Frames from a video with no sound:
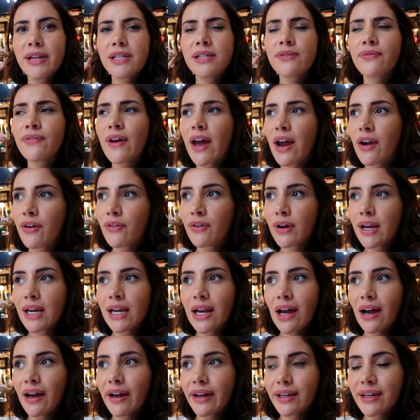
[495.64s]
but it's very
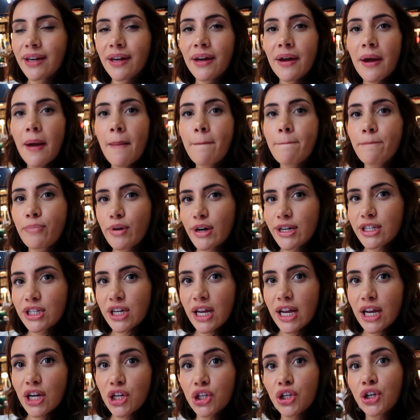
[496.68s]
like
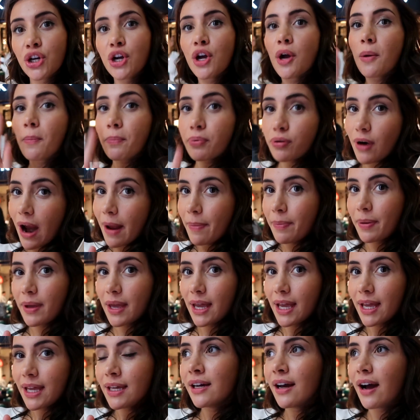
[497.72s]
British
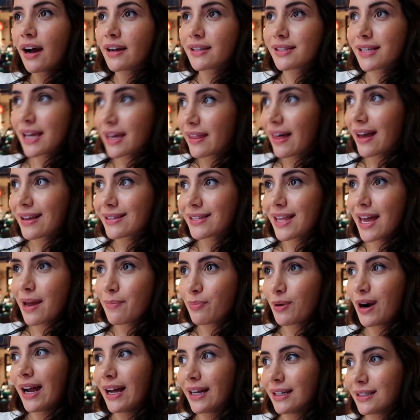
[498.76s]
preppy. I'd say that's their
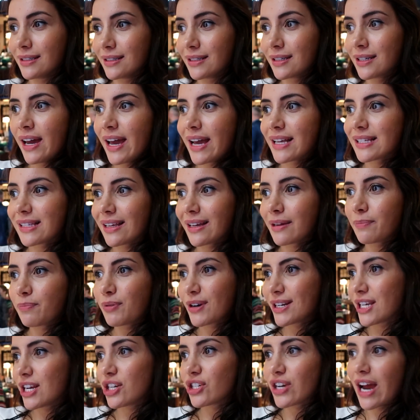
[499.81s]
brand. It's like
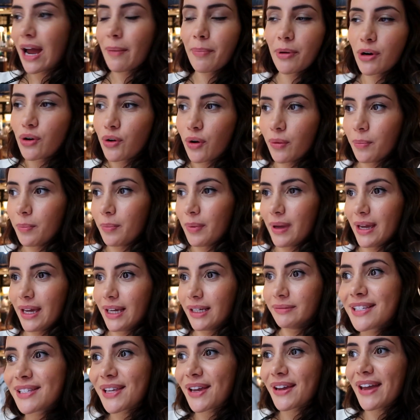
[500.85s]
British
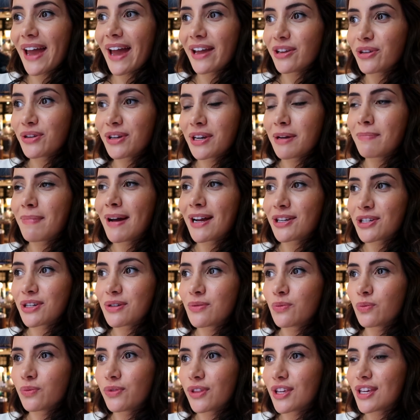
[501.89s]
Abercrombie. So yeah, you can
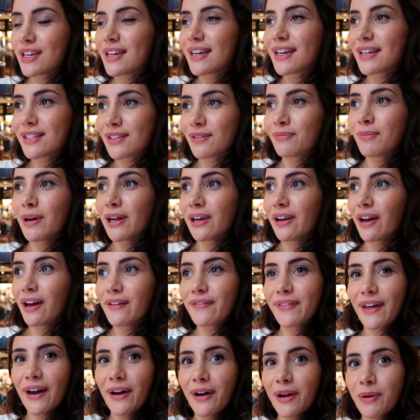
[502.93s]
imagine the years of my
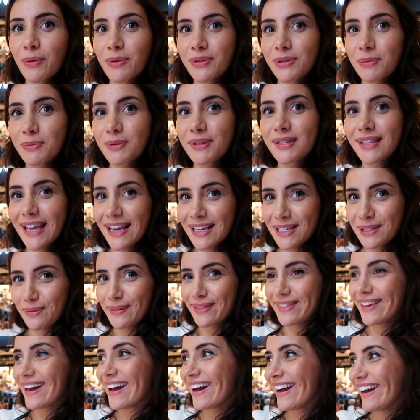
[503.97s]
life that I was obsessed
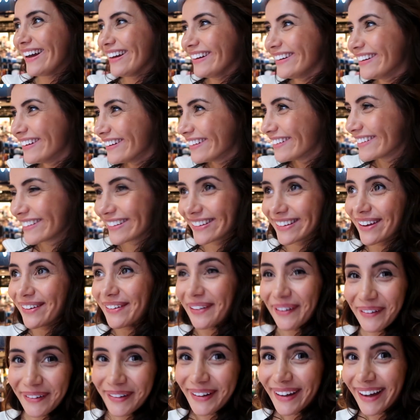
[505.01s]
with that. No
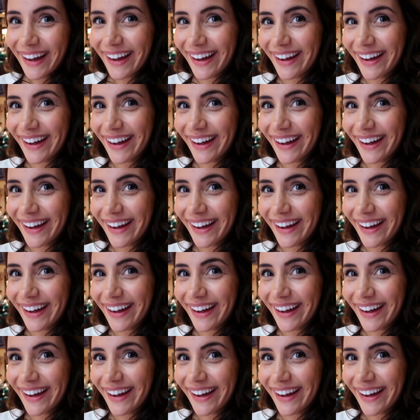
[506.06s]
longer.